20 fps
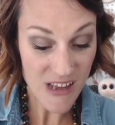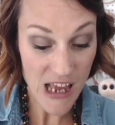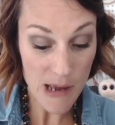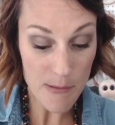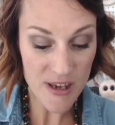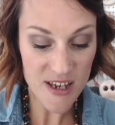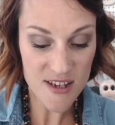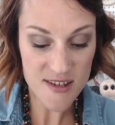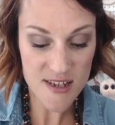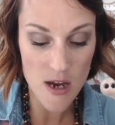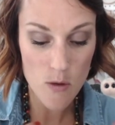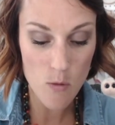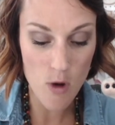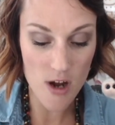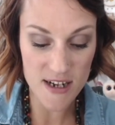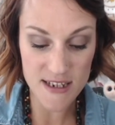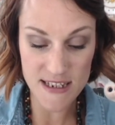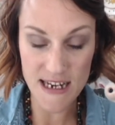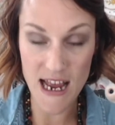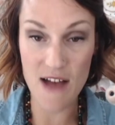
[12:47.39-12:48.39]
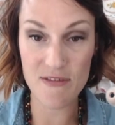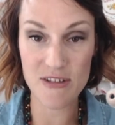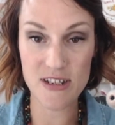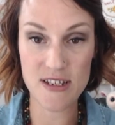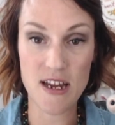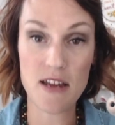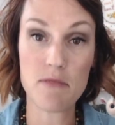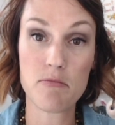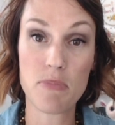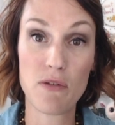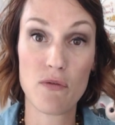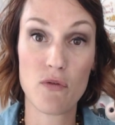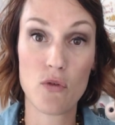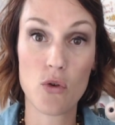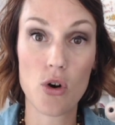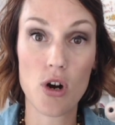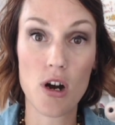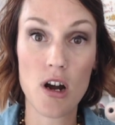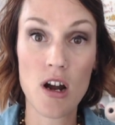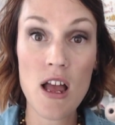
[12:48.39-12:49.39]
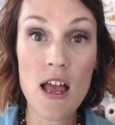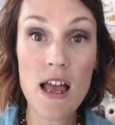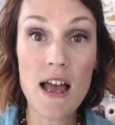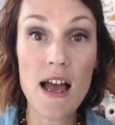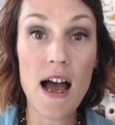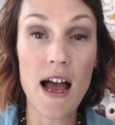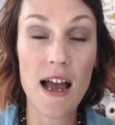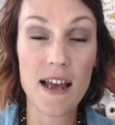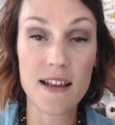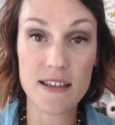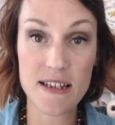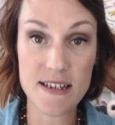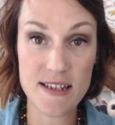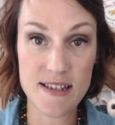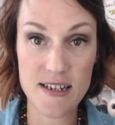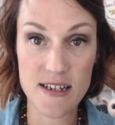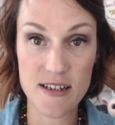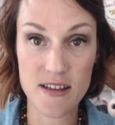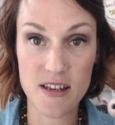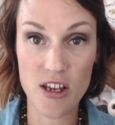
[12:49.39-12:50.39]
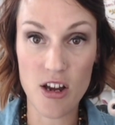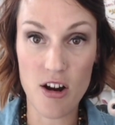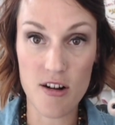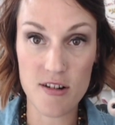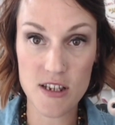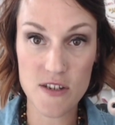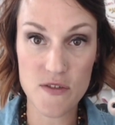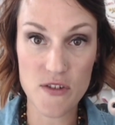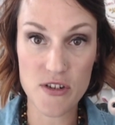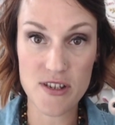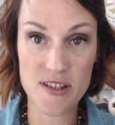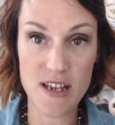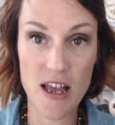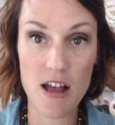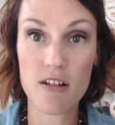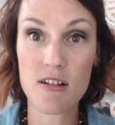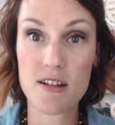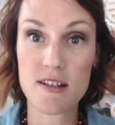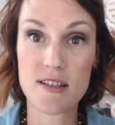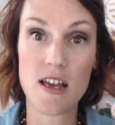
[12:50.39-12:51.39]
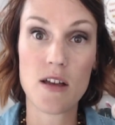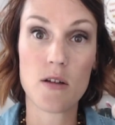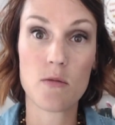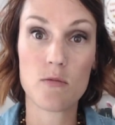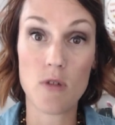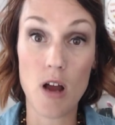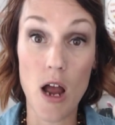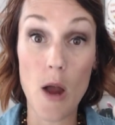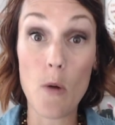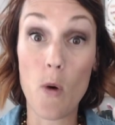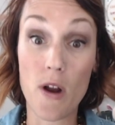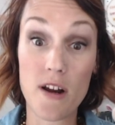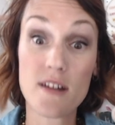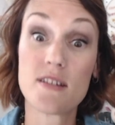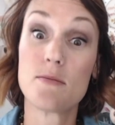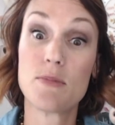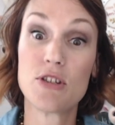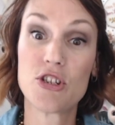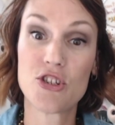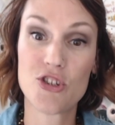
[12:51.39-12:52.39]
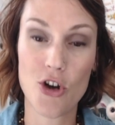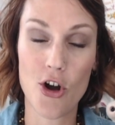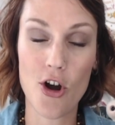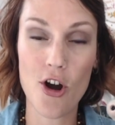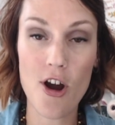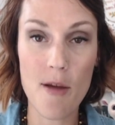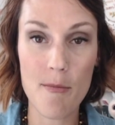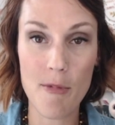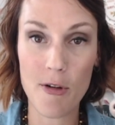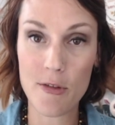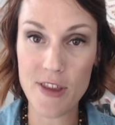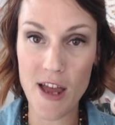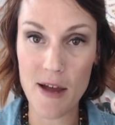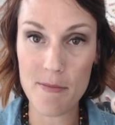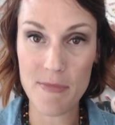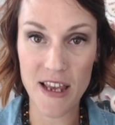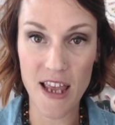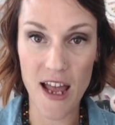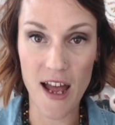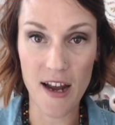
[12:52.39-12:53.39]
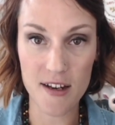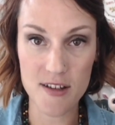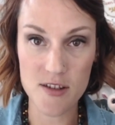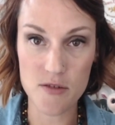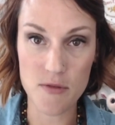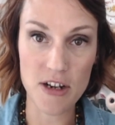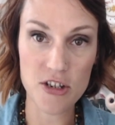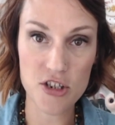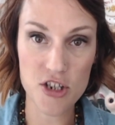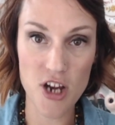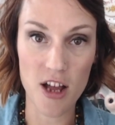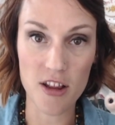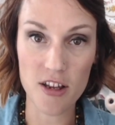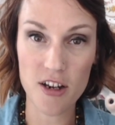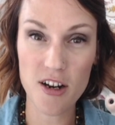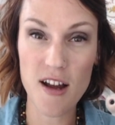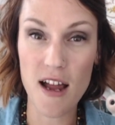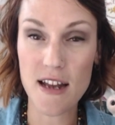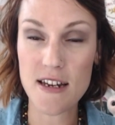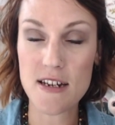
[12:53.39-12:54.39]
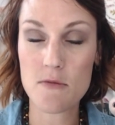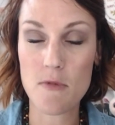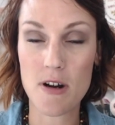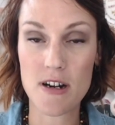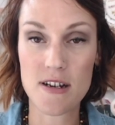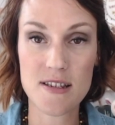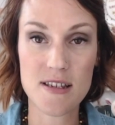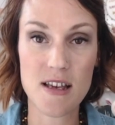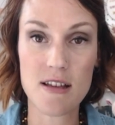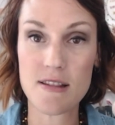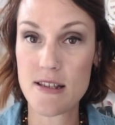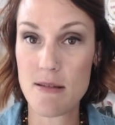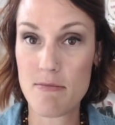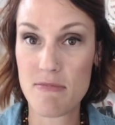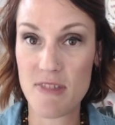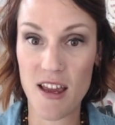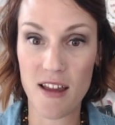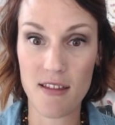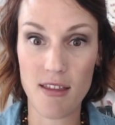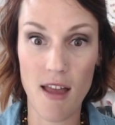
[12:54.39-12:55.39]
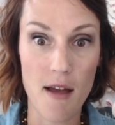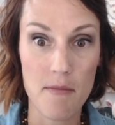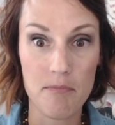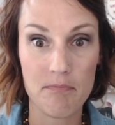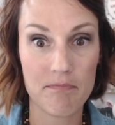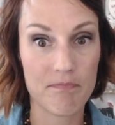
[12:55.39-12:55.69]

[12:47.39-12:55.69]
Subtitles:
because I wanted to have it done before I listed the yarns for sale, because I wanted to be sure about that Mechanics Wrench color. I didn't want to sell something that,